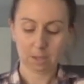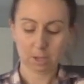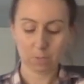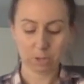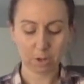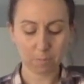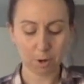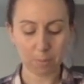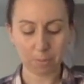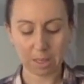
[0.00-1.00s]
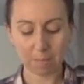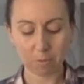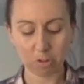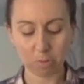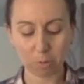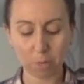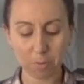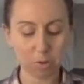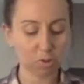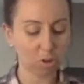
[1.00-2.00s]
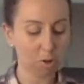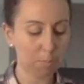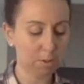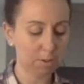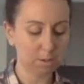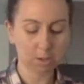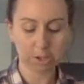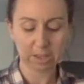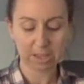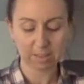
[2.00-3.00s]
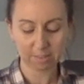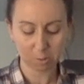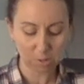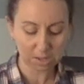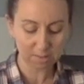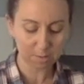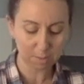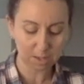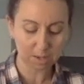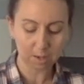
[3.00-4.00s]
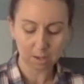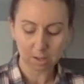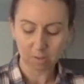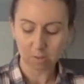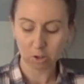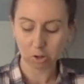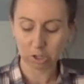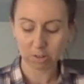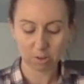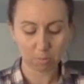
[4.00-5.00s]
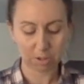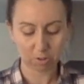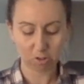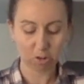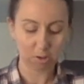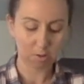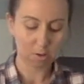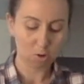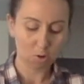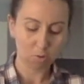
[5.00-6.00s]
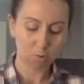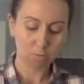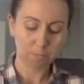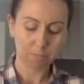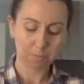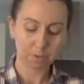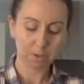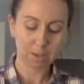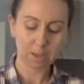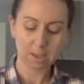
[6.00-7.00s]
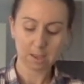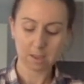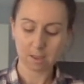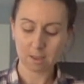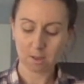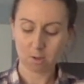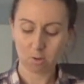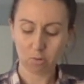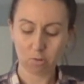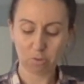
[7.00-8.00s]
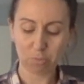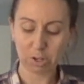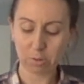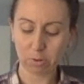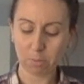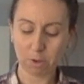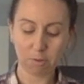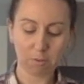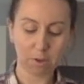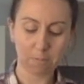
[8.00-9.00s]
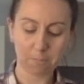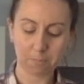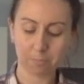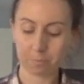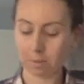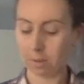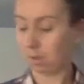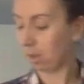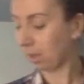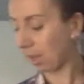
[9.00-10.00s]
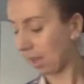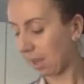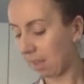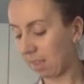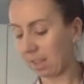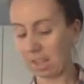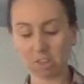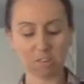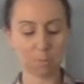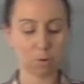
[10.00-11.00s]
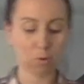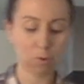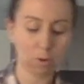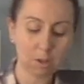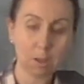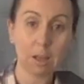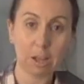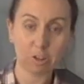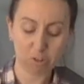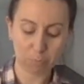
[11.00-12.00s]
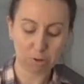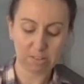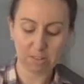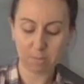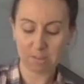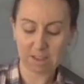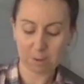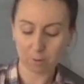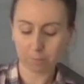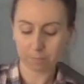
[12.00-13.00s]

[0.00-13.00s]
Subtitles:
and we're going to pop them, just pop them on top, okay, squeeze them in to the cookie dough mixture, okay, we'll sprinkle them over, okay, and then get your spoon and just press them down.